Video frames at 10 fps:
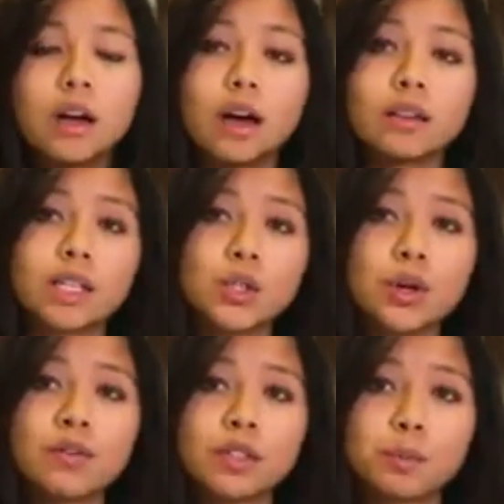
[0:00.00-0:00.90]
Unless you
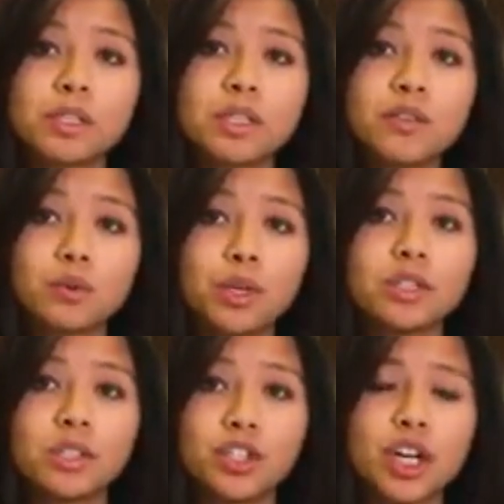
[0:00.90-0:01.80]
have a specific
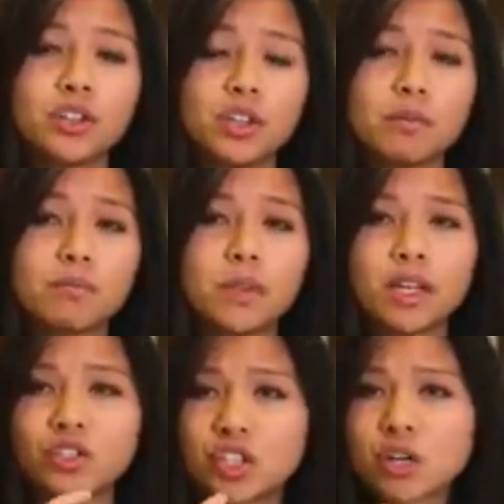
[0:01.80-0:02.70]
reason to change it,
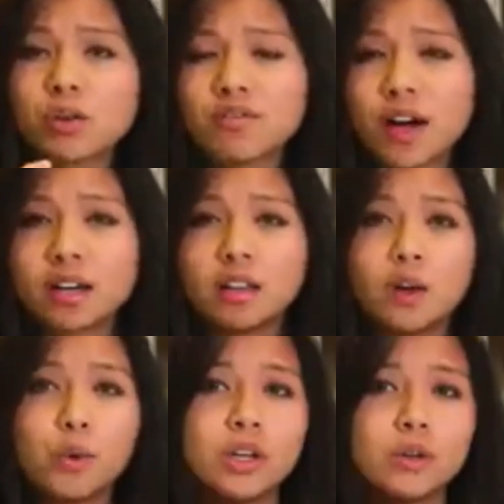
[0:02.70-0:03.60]
it's generally fine to
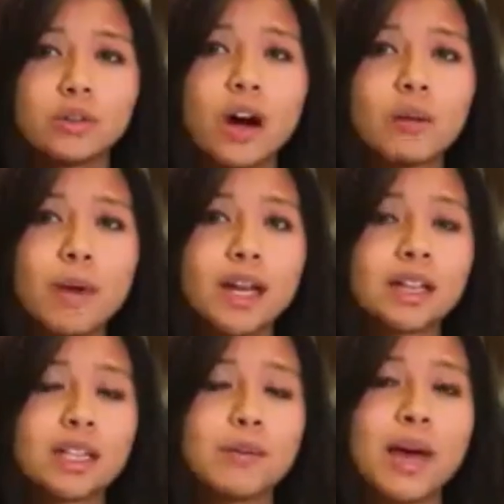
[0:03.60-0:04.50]
let Windows
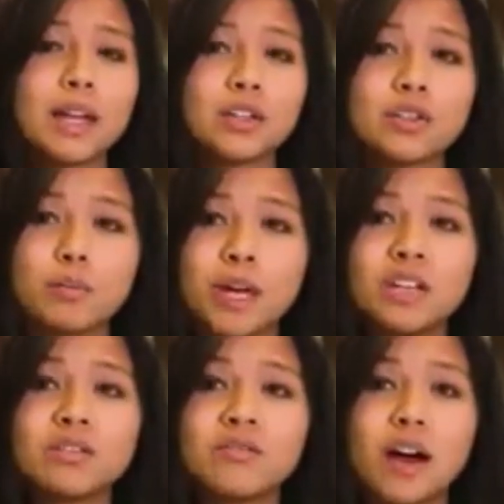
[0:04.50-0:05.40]
automatically manage the
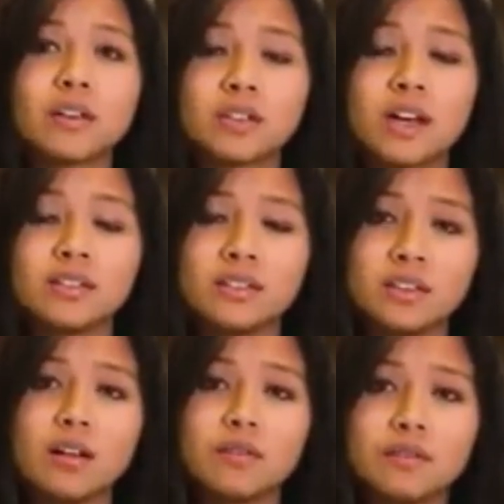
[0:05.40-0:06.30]
paging file size
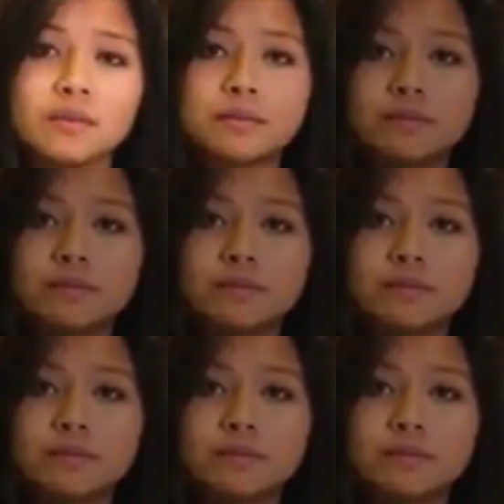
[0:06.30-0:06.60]
itself.